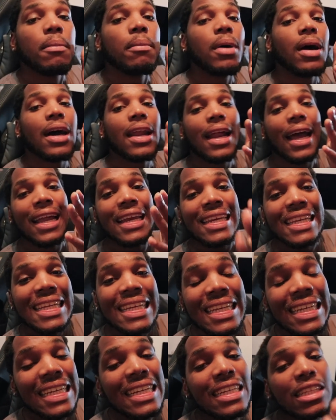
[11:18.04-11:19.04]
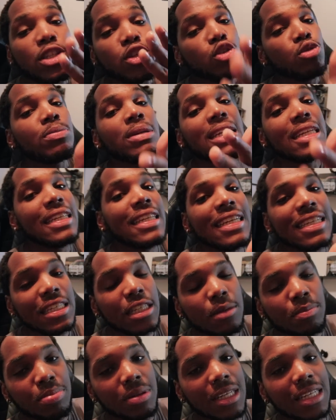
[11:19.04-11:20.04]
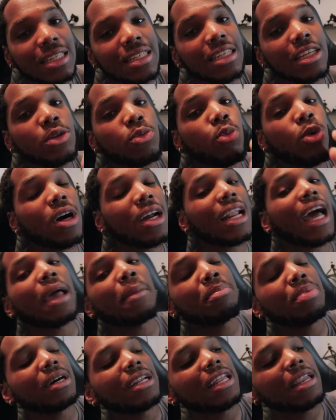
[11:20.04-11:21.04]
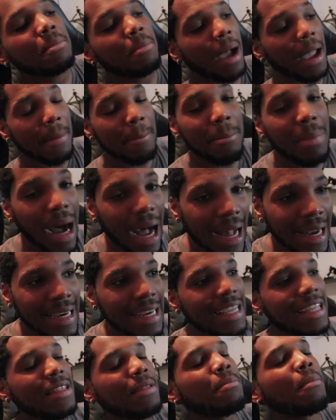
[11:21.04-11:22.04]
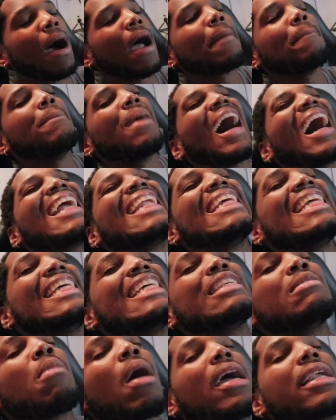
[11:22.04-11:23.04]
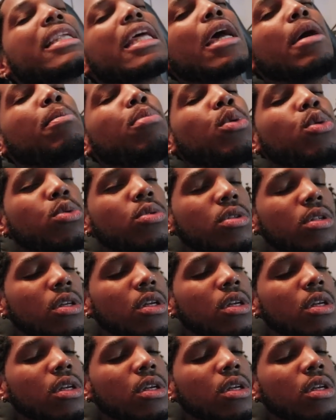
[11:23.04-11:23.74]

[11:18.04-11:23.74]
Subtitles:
But I need to be disciplined in what I put in my body. My body is my temple.